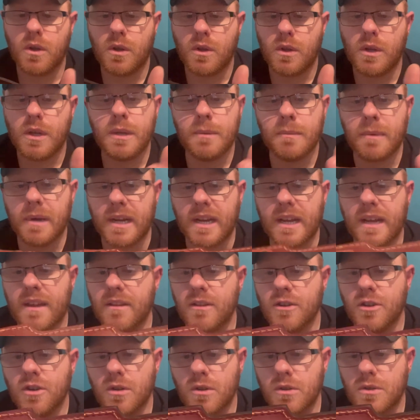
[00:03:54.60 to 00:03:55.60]
you might get the
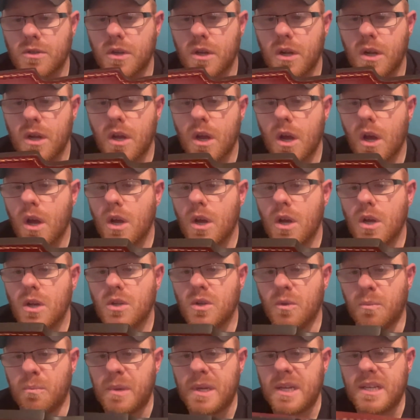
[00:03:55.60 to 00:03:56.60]
gist.
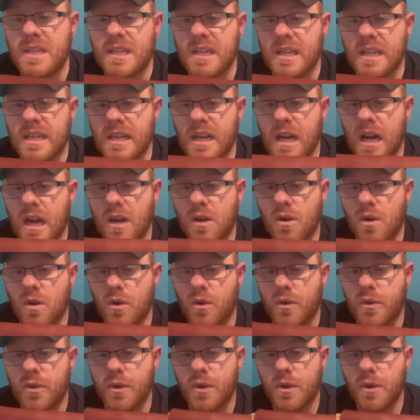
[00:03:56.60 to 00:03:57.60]
So basically I
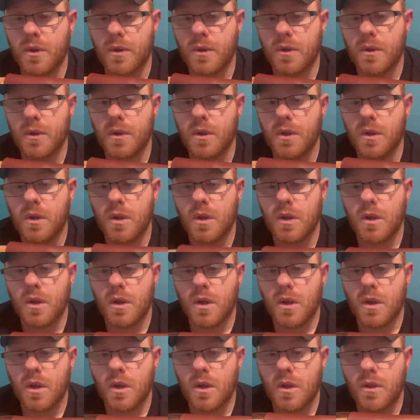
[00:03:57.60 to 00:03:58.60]
got
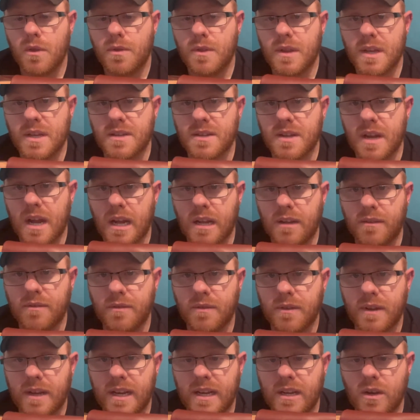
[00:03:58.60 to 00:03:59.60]
this
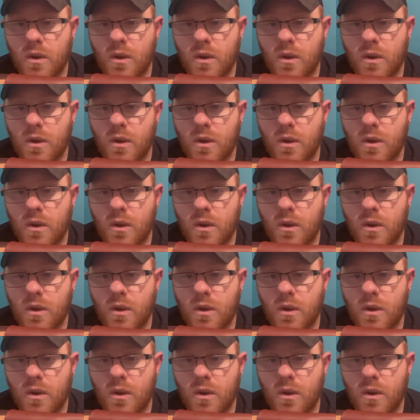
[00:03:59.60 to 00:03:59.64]
knife in